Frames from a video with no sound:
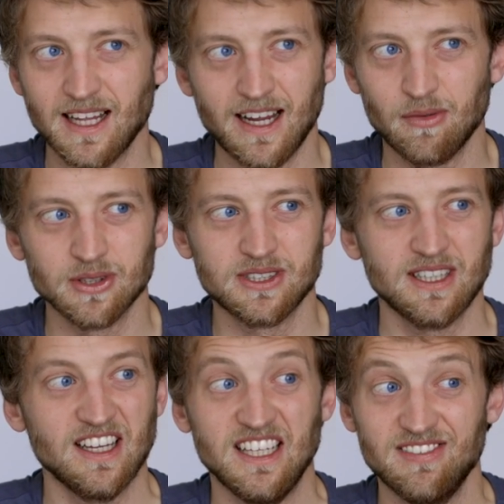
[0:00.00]
I
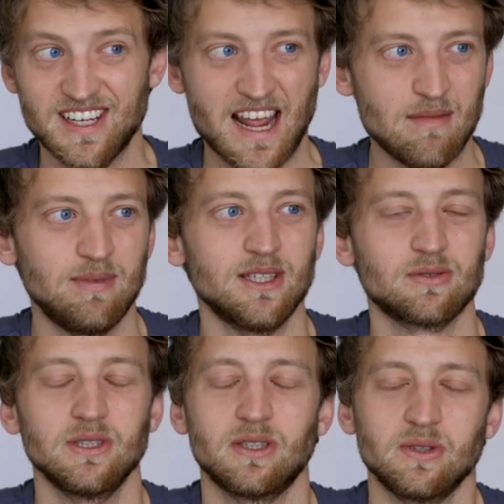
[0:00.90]
was even happier
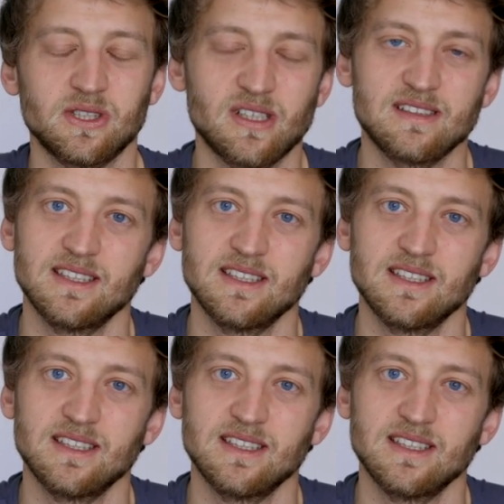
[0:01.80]
with the results